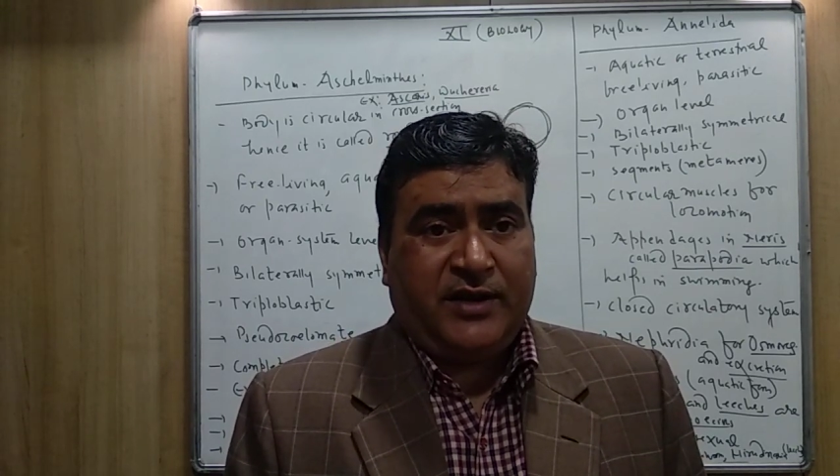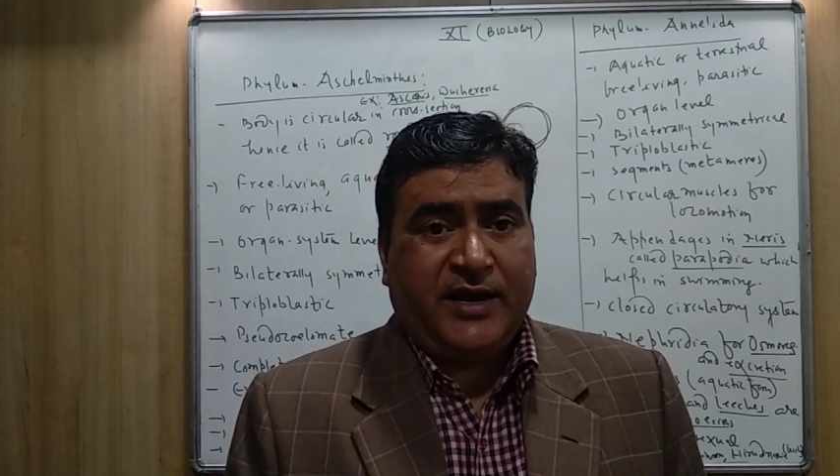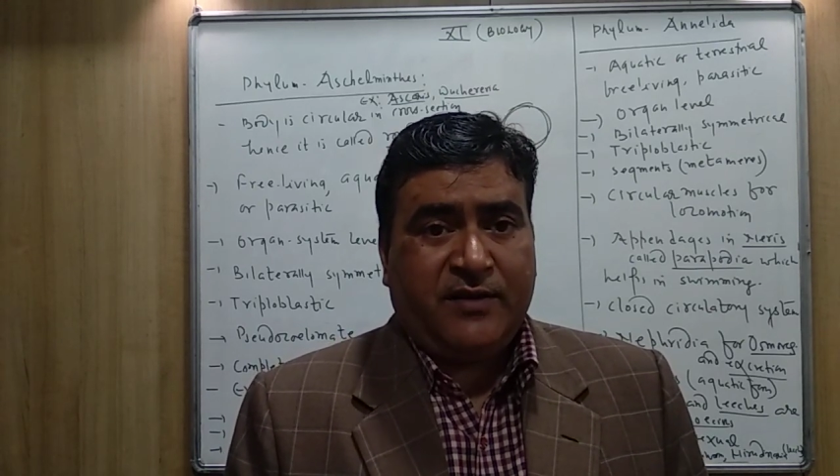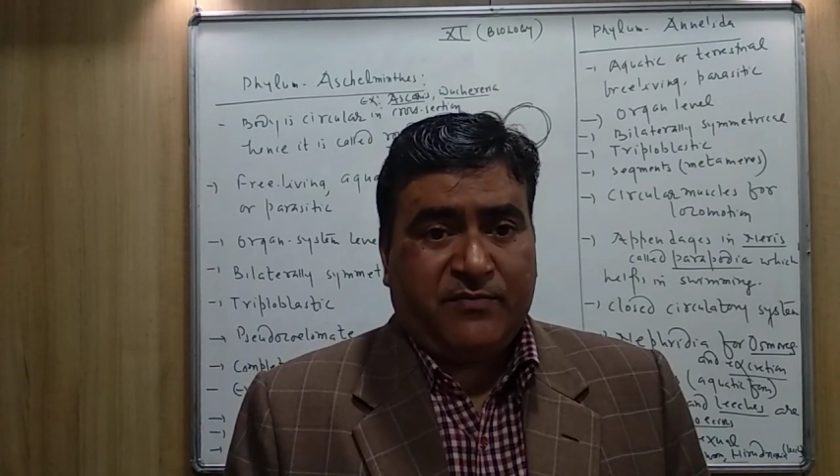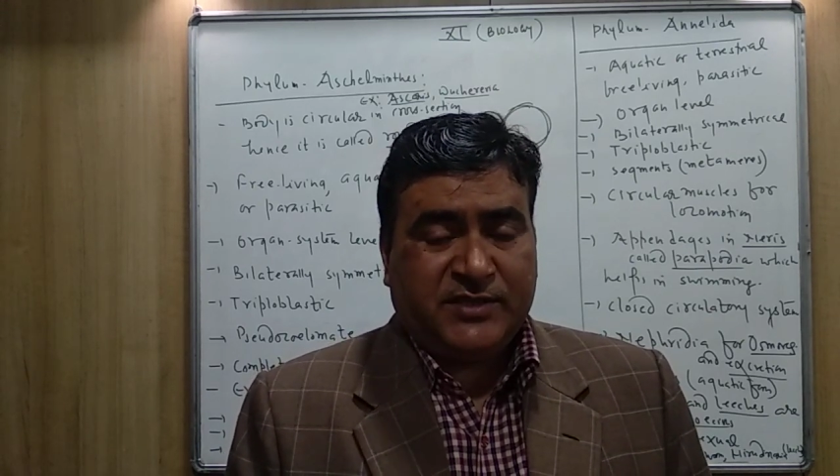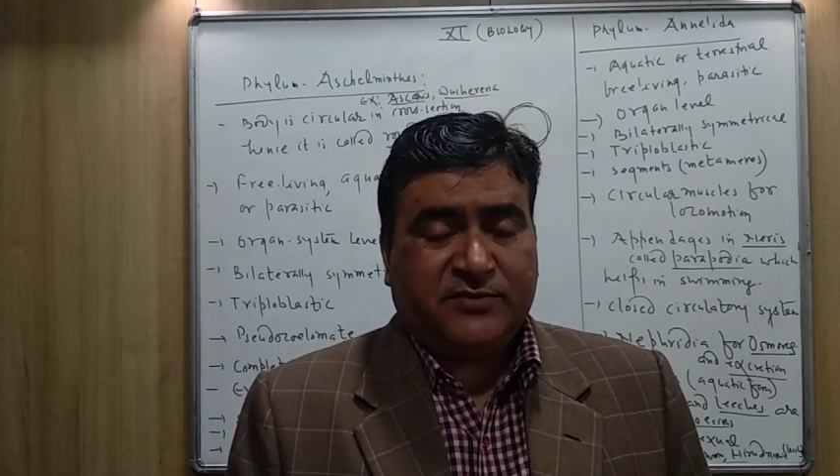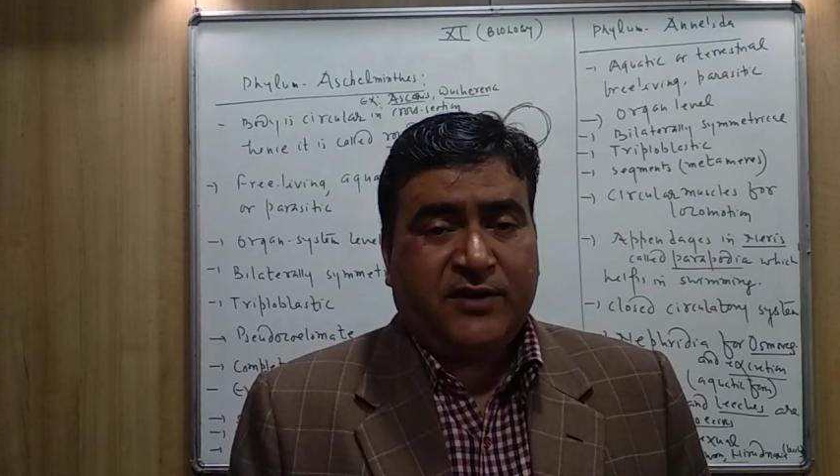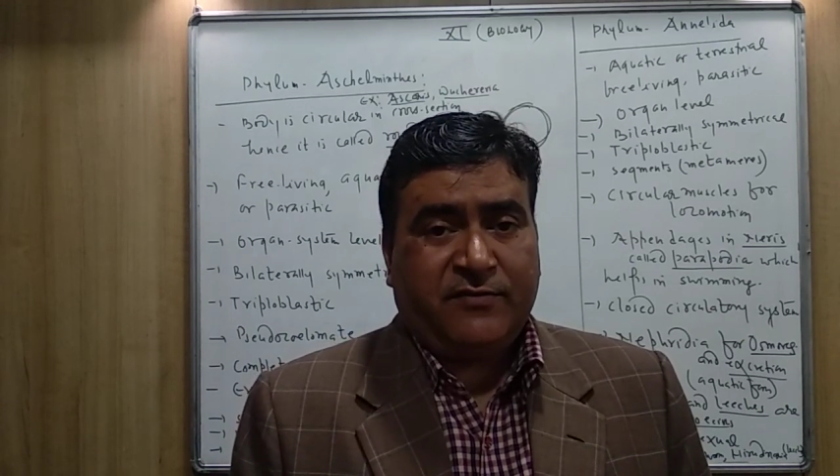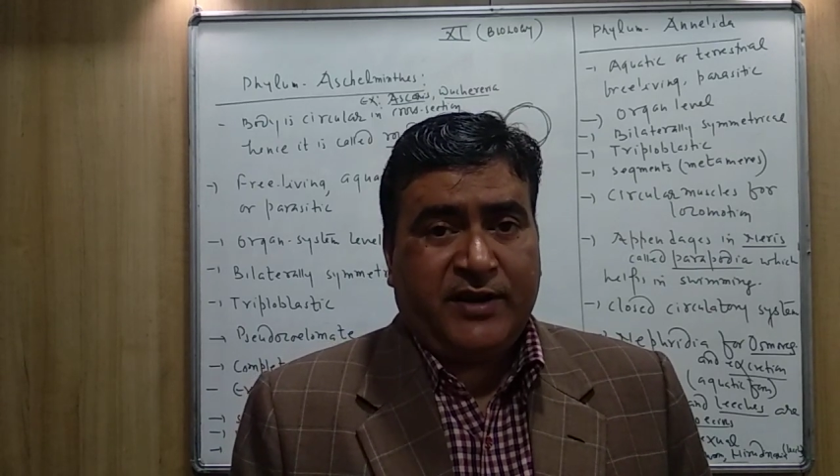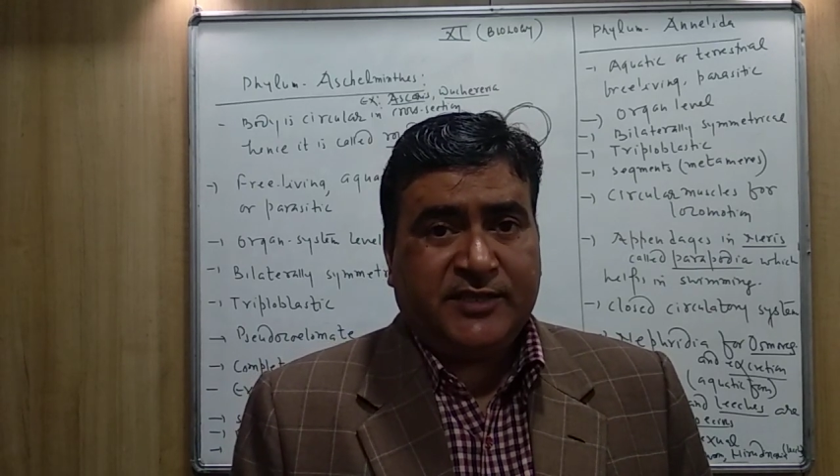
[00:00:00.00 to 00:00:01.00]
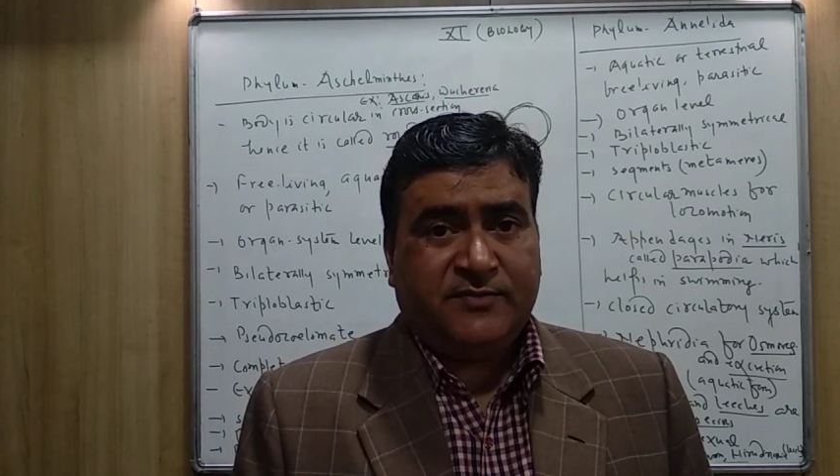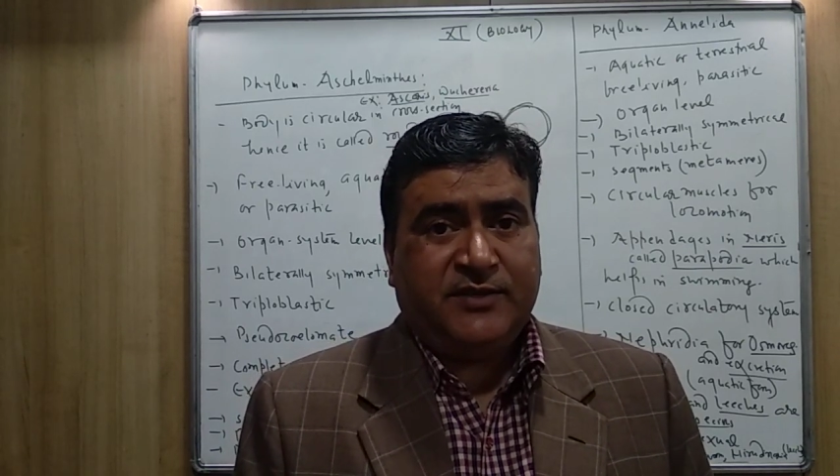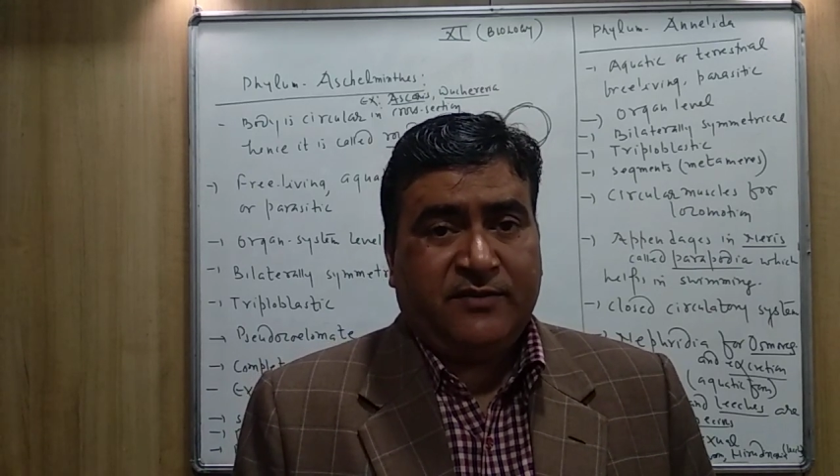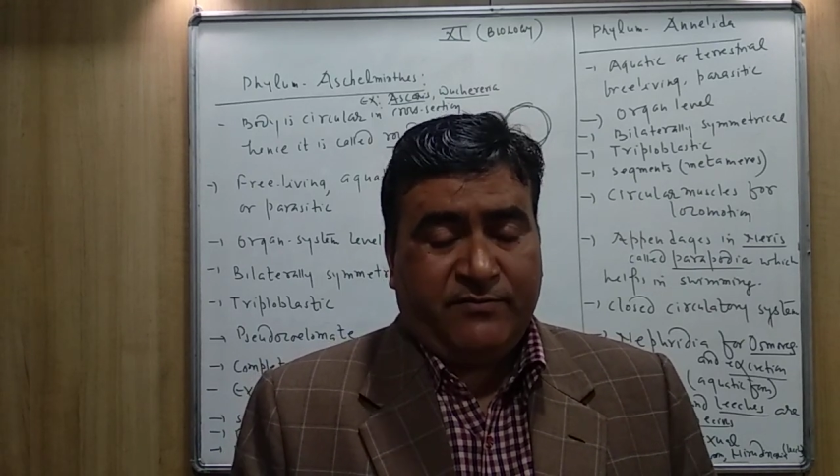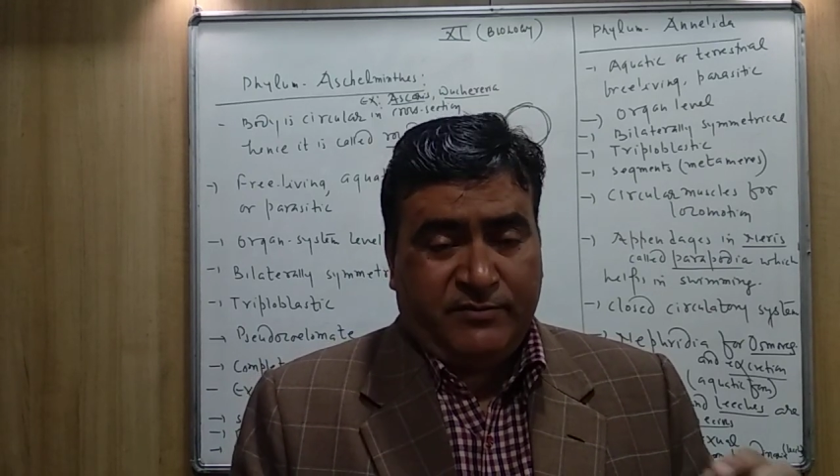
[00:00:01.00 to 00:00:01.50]
That muscular pharynx
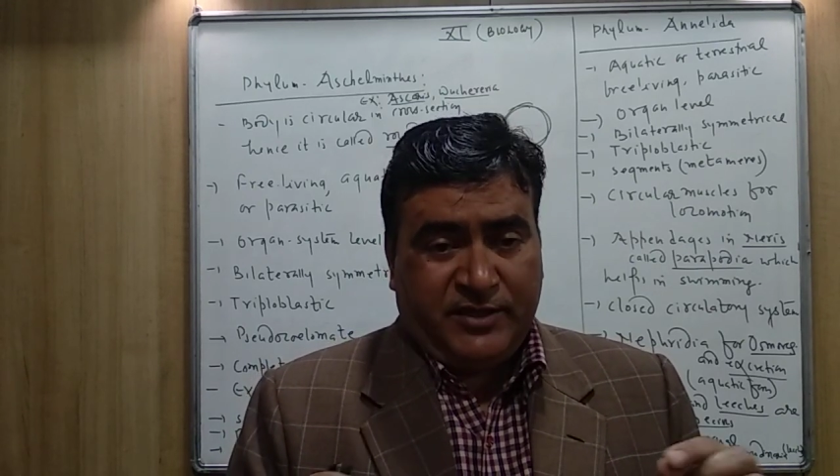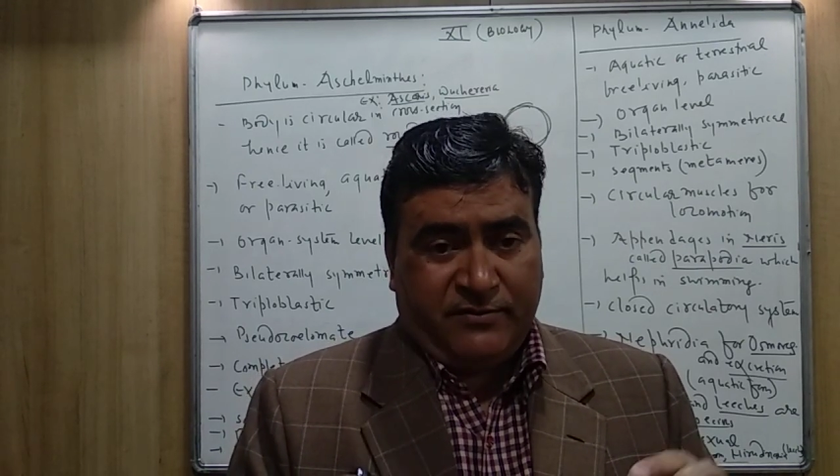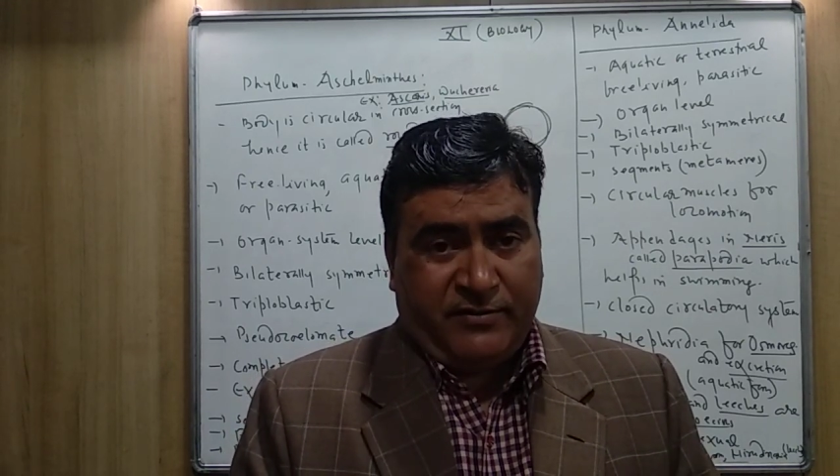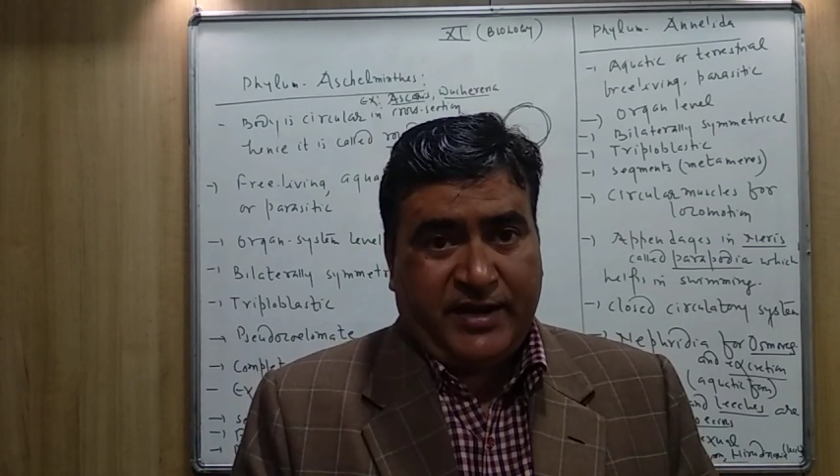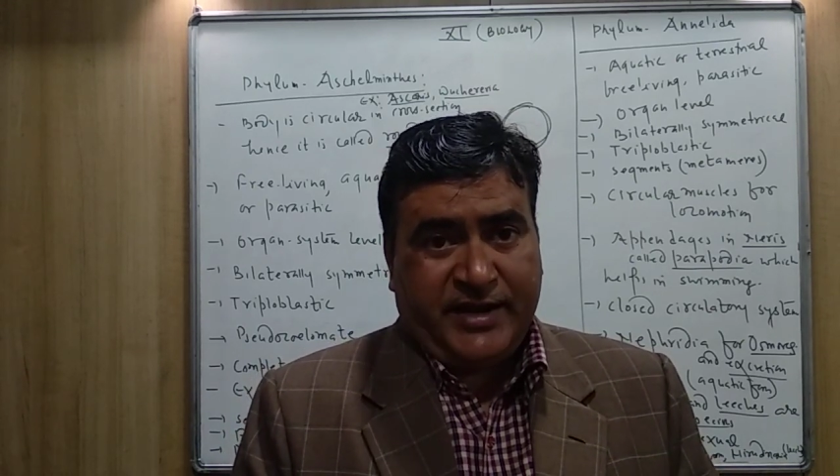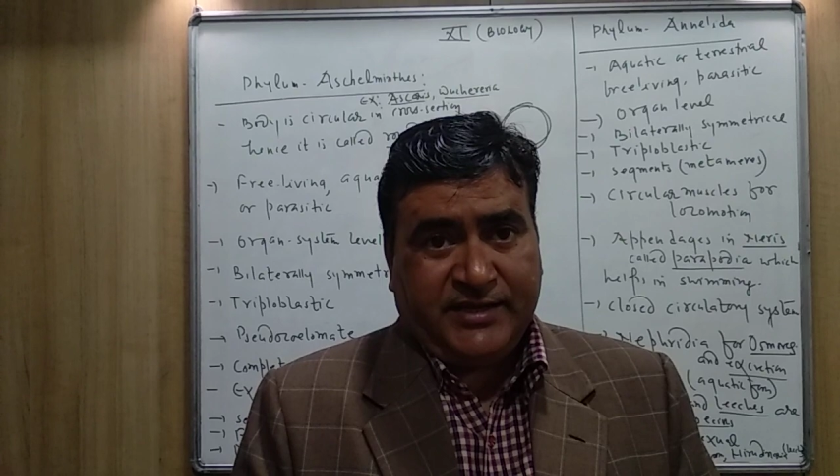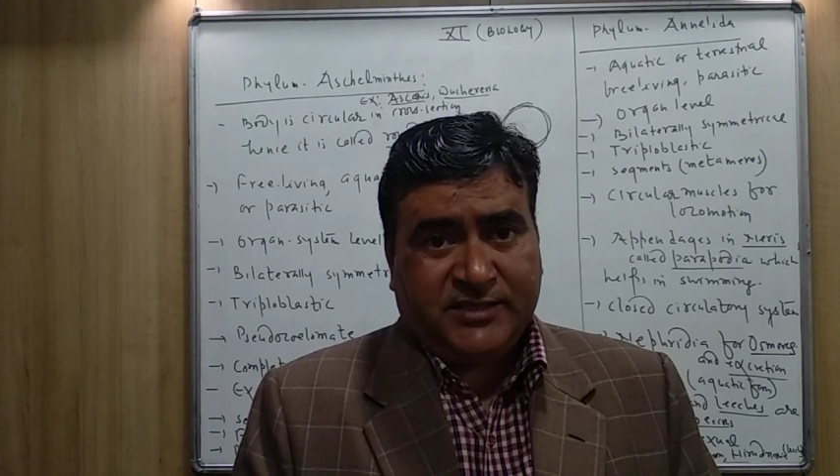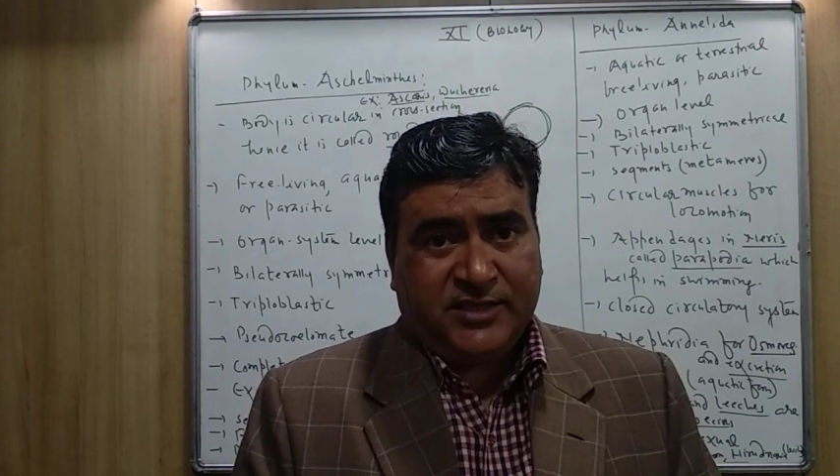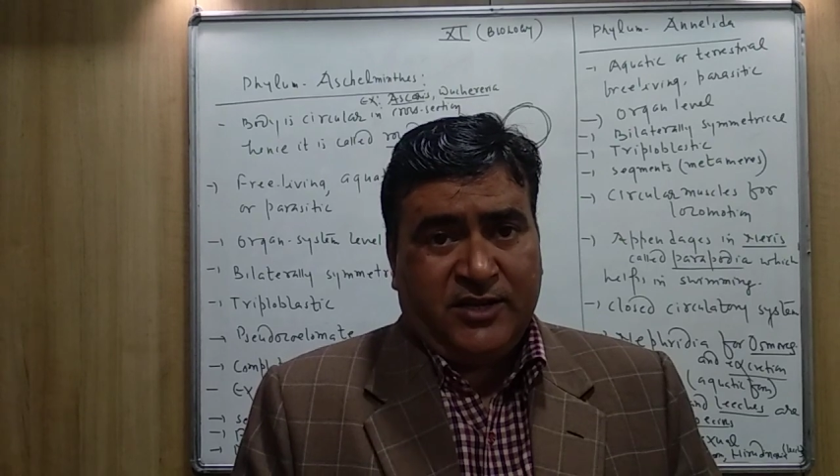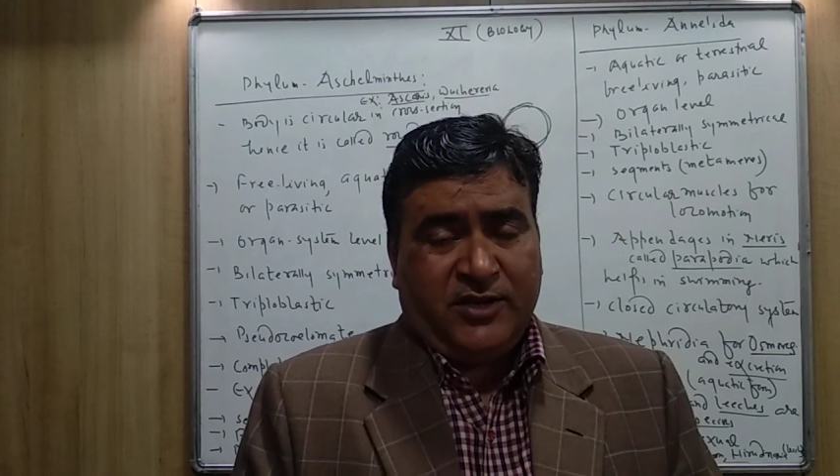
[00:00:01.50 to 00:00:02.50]
in the pharynx